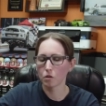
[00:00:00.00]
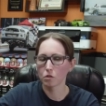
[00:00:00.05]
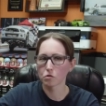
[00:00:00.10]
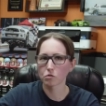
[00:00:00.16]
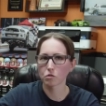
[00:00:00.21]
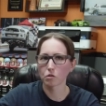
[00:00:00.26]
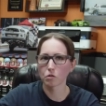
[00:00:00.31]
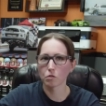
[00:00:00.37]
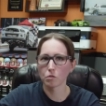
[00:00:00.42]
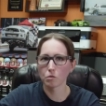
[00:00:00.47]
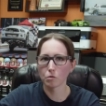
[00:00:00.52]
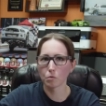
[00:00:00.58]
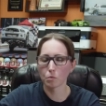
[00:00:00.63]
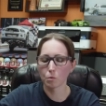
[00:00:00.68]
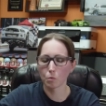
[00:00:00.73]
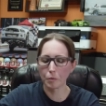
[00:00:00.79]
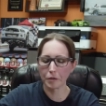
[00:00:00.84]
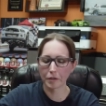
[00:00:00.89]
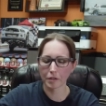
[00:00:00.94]

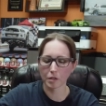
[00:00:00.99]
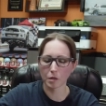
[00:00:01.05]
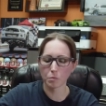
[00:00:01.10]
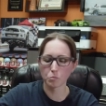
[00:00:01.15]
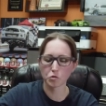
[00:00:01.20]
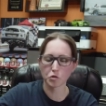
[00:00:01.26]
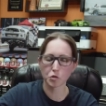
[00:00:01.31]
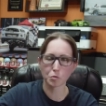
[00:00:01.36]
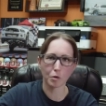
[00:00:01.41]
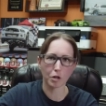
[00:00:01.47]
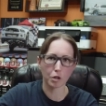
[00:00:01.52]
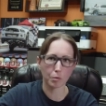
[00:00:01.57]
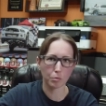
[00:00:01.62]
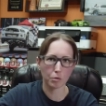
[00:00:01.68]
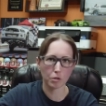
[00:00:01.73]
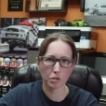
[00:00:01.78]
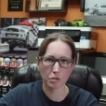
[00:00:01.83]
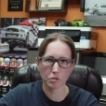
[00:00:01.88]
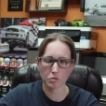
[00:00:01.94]
So when it comes to spark
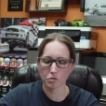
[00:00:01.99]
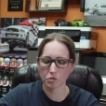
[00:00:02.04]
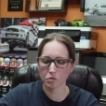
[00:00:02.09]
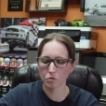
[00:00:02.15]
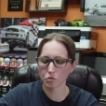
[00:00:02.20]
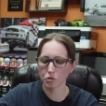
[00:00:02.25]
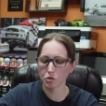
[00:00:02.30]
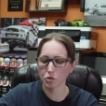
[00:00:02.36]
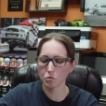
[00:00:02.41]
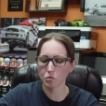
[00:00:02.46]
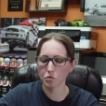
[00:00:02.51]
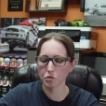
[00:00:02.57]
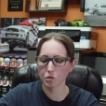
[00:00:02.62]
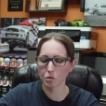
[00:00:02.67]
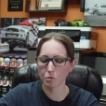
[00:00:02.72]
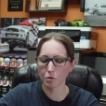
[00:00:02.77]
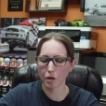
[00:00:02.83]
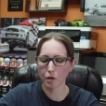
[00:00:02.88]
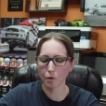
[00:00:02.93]
plugs, choosing
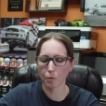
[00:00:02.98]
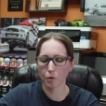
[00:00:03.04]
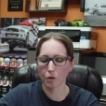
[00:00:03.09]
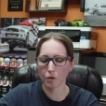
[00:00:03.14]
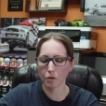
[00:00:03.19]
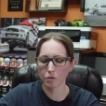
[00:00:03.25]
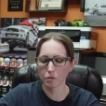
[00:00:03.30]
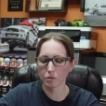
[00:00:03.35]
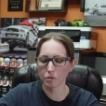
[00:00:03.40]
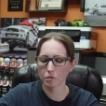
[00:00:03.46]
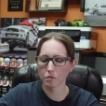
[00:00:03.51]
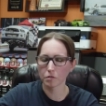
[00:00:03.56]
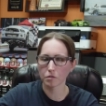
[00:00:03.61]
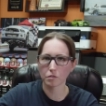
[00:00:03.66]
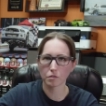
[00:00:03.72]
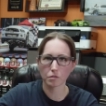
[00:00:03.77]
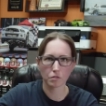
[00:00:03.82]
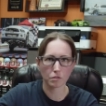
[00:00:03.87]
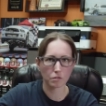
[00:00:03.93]
the right one,
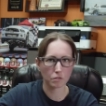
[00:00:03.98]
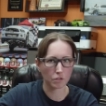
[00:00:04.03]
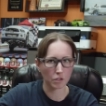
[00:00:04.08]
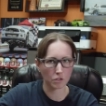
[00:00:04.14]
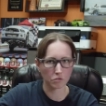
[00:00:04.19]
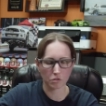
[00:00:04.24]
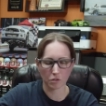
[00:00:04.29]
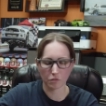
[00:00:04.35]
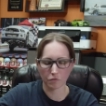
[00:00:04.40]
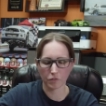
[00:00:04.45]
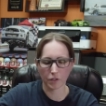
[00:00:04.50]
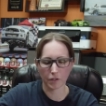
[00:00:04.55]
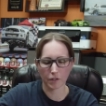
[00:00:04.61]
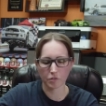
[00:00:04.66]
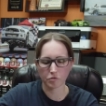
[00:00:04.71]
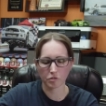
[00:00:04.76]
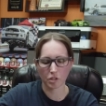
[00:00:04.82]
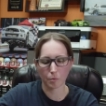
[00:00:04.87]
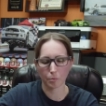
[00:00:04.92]
like I said,
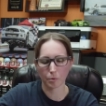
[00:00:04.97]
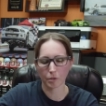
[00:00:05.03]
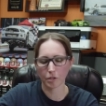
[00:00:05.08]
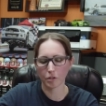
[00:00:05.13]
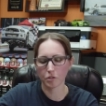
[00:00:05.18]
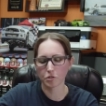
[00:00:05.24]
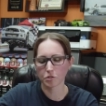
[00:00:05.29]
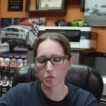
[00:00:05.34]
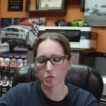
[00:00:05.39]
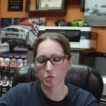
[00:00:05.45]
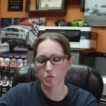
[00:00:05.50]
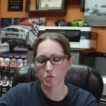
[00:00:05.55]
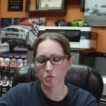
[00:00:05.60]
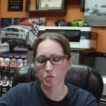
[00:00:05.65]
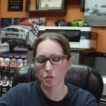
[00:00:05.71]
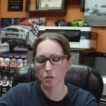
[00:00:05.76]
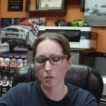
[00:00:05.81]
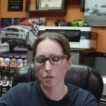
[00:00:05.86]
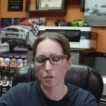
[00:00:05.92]
various
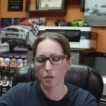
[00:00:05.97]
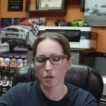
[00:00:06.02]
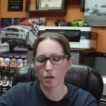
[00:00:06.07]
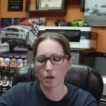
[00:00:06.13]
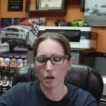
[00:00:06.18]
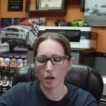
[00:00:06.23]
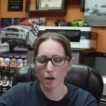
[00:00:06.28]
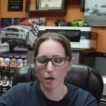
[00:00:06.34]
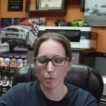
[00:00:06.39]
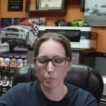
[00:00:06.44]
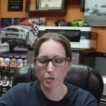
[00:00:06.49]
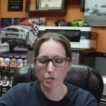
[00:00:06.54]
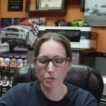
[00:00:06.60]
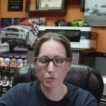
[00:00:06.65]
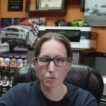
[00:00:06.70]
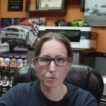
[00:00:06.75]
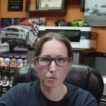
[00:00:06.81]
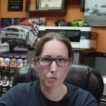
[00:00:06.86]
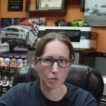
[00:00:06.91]
applications. I'm going to
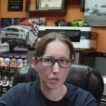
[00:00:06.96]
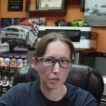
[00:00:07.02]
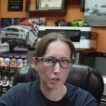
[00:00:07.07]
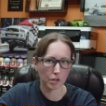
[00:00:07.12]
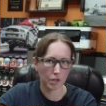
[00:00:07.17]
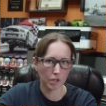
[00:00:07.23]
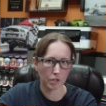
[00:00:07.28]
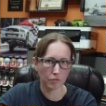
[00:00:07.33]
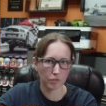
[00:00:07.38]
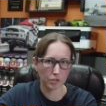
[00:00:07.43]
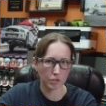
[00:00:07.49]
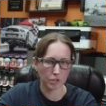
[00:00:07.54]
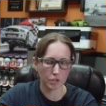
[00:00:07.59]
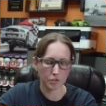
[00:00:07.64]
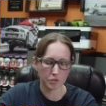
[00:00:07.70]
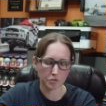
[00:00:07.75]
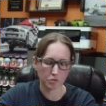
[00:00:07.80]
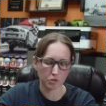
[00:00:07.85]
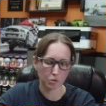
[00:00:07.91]
do a kind of a
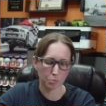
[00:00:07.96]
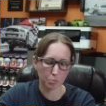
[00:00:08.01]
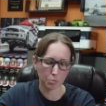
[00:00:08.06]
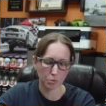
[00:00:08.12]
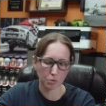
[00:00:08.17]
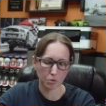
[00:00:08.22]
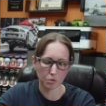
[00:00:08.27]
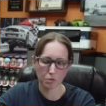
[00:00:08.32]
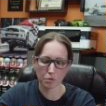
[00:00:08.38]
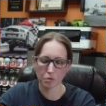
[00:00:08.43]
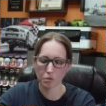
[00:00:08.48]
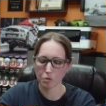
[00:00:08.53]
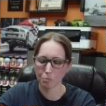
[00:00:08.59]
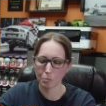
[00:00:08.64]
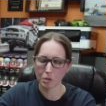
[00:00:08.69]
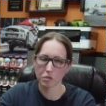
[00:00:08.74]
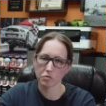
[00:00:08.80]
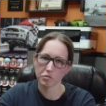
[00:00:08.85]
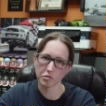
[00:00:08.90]
neat sample.
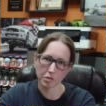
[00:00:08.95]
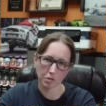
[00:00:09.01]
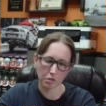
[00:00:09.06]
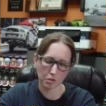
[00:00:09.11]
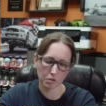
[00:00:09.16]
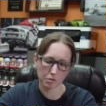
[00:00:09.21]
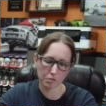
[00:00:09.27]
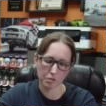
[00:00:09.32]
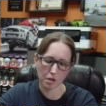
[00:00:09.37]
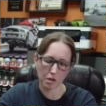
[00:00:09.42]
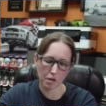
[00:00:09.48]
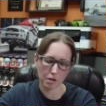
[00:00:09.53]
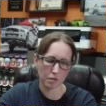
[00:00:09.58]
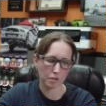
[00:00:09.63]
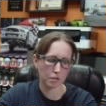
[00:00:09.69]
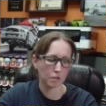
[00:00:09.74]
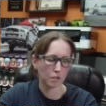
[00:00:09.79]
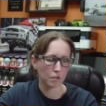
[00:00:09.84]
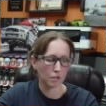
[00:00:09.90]
You may have seen it or
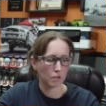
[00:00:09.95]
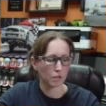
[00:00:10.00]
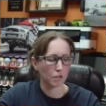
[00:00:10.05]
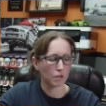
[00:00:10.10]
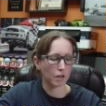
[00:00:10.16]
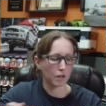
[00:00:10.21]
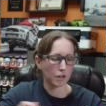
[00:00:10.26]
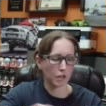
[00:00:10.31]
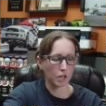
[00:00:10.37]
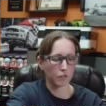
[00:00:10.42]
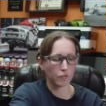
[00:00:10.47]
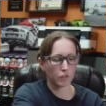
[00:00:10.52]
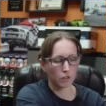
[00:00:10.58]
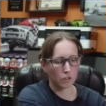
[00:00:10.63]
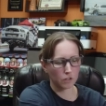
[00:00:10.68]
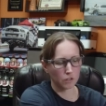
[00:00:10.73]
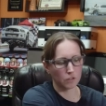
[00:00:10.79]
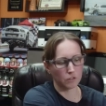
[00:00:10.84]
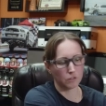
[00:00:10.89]
not. I have
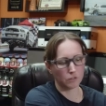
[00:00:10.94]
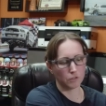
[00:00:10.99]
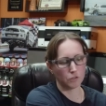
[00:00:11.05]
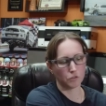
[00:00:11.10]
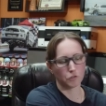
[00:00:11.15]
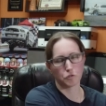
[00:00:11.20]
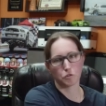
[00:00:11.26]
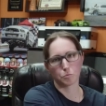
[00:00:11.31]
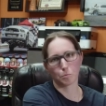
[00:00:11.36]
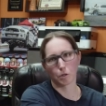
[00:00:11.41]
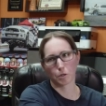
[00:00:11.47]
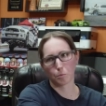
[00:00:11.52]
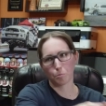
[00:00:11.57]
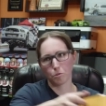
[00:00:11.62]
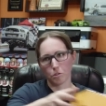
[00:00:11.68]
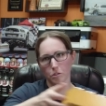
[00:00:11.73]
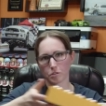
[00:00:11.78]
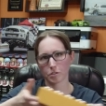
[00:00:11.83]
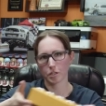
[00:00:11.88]
a little spark
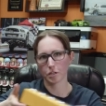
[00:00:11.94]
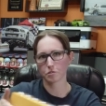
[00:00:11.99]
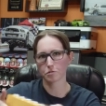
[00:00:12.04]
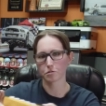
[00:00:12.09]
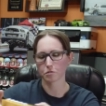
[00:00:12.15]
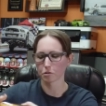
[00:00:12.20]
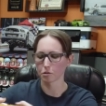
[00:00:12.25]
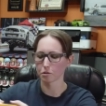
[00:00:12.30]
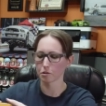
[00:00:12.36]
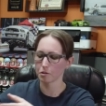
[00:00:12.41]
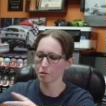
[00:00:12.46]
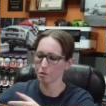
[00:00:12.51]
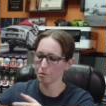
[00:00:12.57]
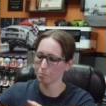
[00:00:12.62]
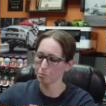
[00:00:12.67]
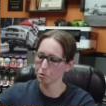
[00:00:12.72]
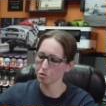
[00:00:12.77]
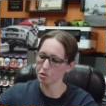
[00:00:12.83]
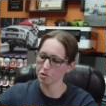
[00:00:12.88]
plug tester
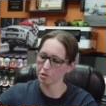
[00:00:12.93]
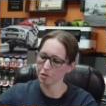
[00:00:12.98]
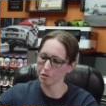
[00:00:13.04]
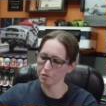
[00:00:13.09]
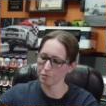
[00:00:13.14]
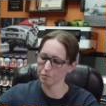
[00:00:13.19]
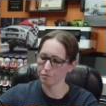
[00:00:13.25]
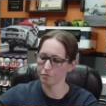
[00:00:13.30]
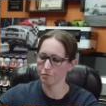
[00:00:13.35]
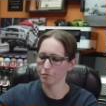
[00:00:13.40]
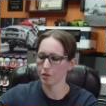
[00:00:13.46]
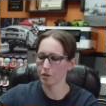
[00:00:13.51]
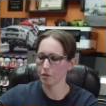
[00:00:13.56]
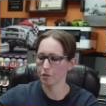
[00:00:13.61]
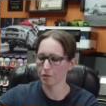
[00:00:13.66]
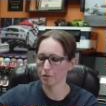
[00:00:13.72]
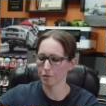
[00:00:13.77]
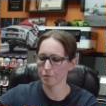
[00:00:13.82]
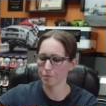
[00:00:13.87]
machine
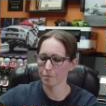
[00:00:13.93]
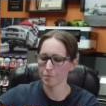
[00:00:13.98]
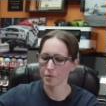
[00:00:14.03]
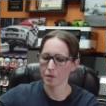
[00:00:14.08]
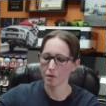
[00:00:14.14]
here.